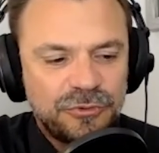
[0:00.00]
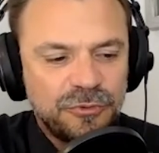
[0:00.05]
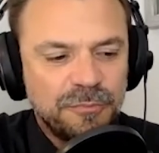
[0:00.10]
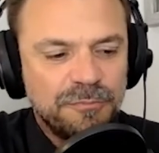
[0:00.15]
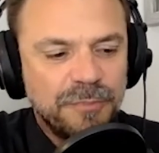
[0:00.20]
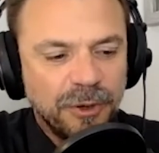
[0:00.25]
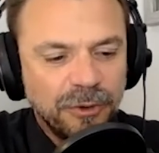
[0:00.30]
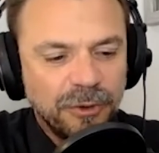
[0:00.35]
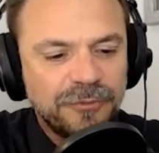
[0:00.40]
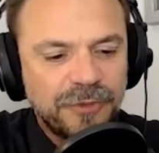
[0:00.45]

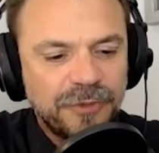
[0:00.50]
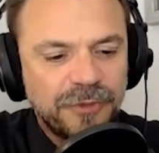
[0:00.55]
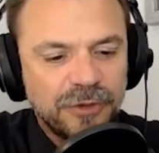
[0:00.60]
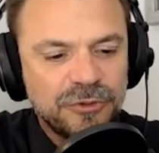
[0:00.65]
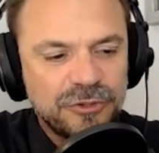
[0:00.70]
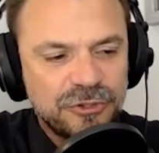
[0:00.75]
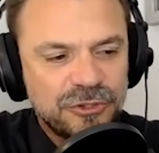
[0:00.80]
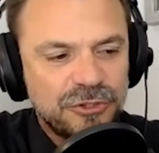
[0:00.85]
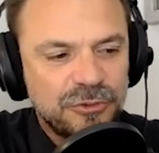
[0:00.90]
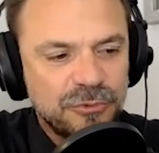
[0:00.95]
build
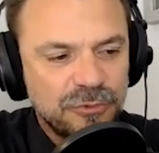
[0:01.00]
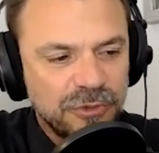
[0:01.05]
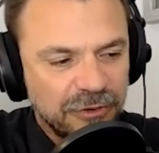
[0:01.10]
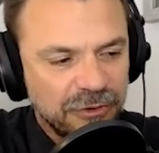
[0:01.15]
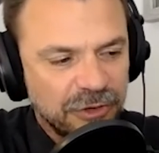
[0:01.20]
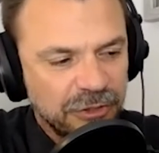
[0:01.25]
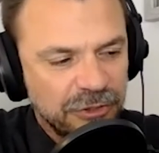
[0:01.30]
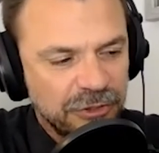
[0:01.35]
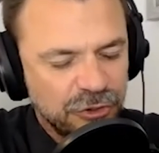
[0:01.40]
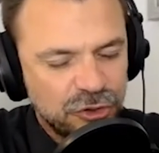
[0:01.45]
those to
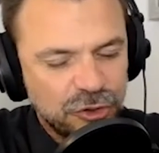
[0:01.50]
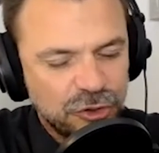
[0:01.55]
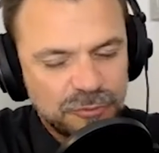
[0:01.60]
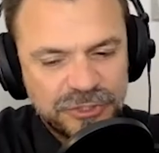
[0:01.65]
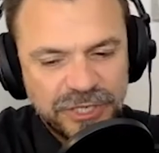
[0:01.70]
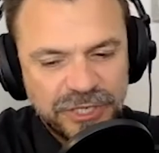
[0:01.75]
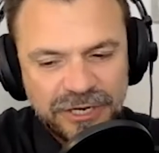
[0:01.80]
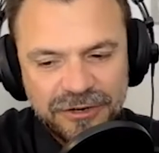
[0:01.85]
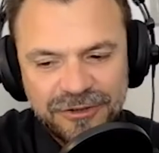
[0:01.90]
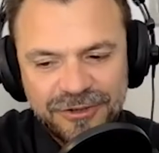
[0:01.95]
a YouTube
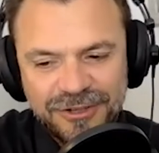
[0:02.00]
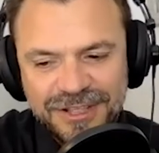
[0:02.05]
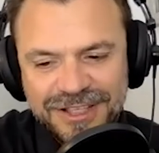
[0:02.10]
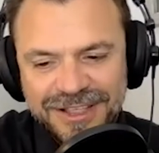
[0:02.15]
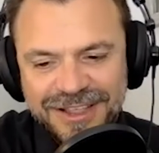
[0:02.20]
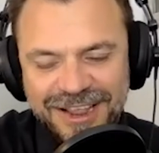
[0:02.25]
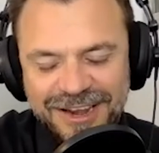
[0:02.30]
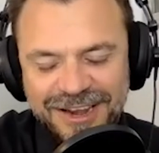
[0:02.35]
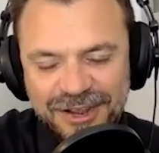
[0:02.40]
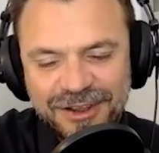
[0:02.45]
channel
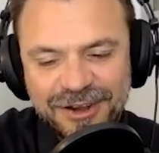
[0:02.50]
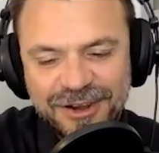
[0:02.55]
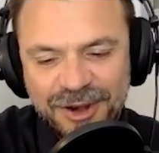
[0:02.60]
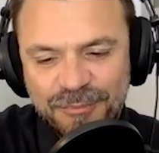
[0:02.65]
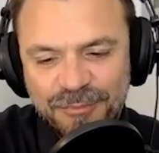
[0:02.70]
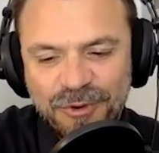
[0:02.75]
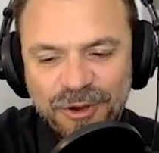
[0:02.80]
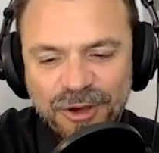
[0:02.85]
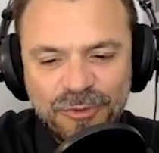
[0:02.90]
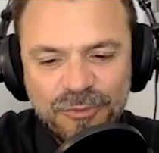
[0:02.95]
and a
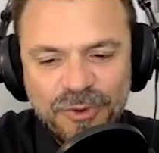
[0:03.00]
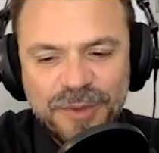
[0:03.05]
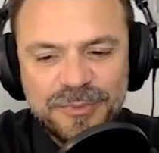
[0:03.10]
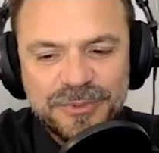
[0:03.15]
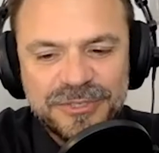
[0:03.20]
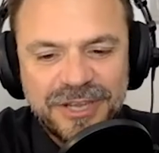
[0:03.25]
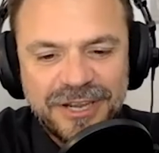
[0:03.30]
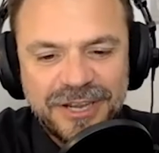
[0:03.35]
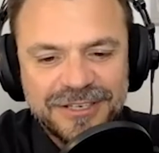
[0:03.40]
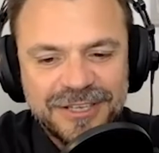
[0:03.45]
blog
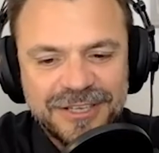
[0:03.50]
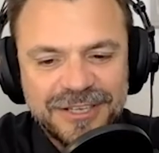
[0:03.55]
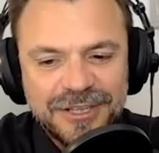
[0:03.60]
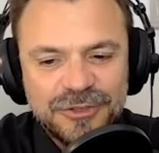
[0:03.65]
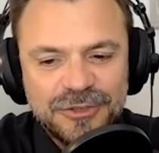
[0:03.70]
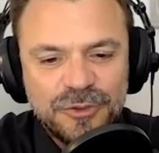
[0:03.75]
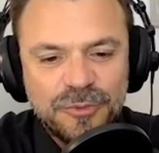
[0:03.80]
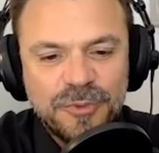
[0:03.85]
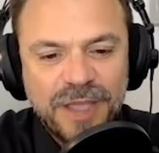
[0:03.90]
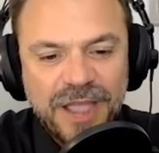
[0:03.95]
website,
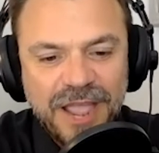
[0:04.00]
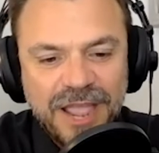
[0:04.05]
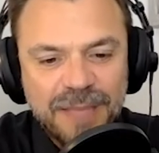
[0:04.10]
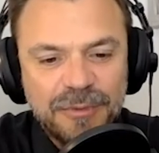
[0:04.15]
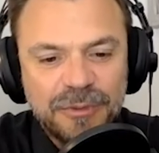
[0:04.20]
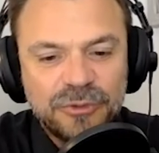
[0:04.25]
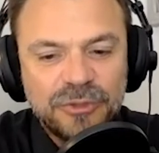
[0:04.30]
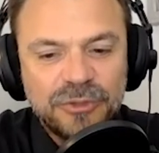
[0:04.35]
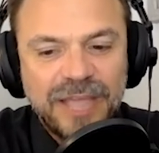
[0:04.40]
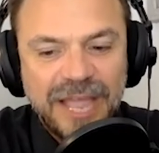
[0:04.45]
to be
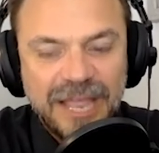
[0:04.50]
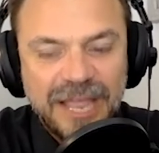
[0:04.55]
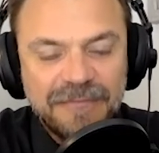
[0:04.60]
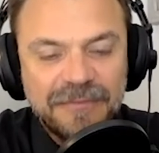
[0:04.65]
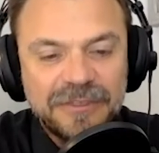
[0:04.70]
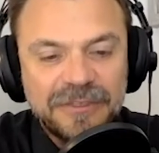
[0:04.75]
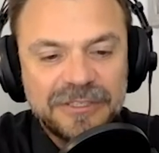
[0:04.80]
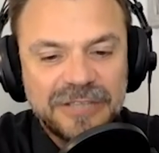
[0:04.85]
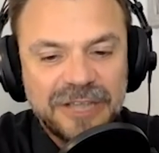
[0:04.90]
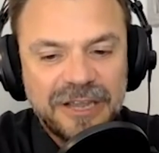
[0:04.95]
able to
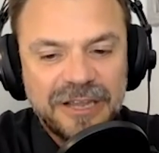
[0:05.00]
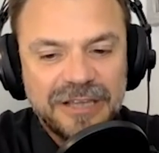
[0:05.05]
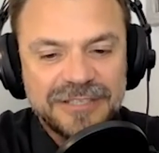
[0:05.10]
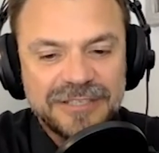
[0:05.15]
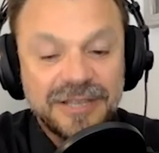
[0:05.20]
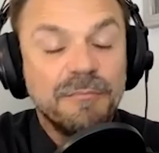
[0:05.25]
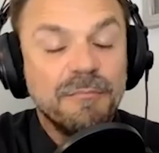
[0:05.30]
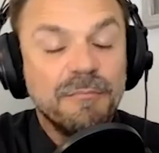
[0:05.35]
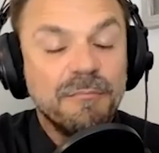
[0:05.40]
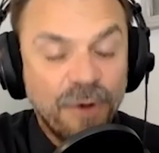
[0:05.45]
advertise
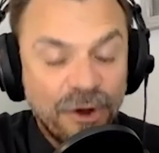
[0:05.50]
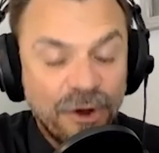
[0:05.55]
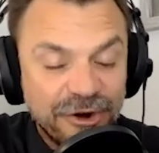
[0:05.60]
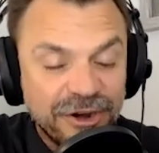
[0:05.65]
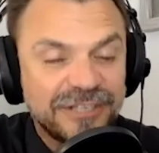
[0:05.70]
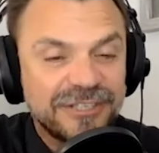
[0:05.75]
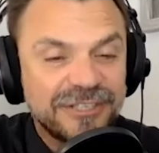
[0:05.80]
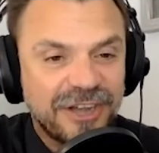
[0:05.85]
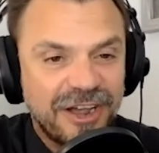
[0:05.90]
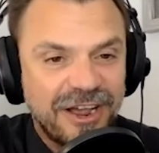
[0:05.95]
and
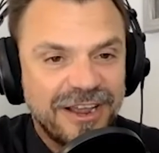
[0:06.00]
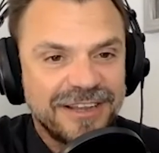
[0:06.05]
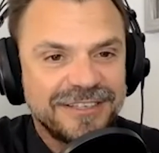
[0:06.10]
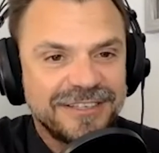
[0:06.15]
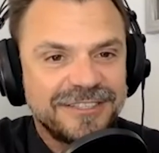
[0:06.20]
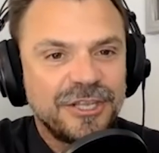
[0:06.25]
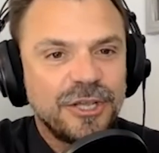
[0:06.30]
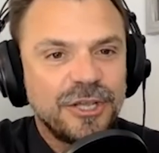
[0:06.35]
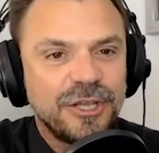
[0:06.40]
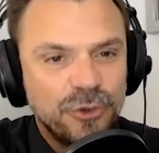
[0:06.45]

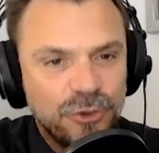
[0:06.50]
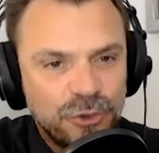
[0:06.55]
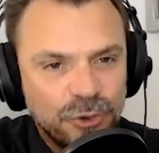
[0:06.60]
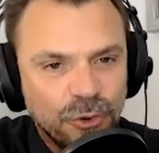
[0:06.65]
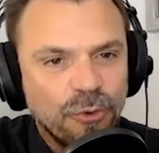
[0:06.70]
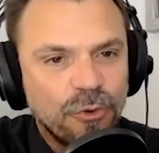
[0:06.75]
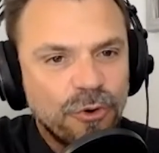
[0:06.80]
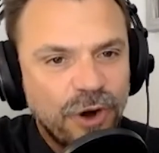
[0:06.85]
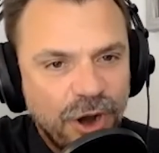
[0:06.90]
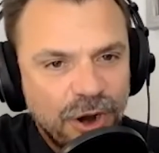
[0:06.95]
monetize
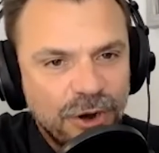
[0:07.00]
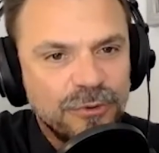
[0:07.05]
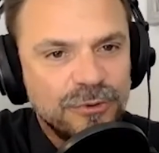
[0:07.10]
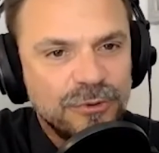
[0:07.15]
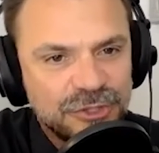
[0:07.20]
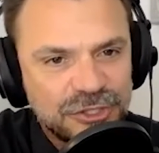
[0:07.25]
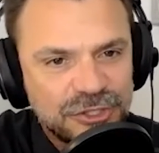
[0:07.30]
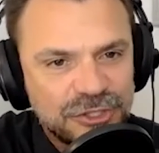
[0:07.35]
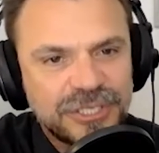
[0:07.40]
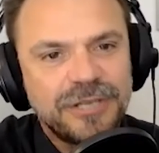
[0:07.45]
your
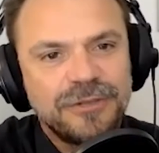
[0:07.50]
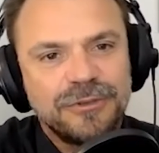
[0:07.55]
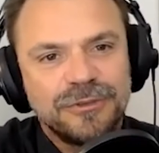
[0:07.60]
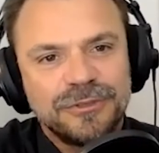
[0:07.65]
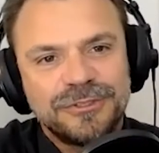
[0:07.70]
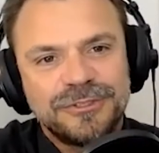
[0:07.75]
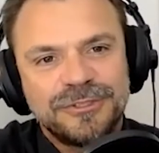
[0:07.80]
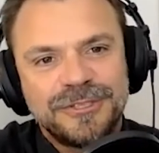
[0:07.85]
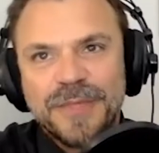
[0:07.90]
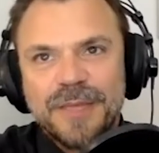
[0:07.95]
own
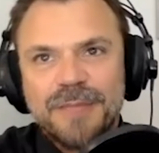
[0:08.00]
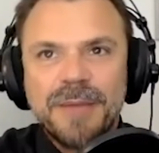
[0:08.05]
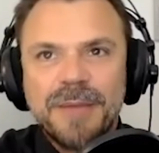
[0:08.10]
skills.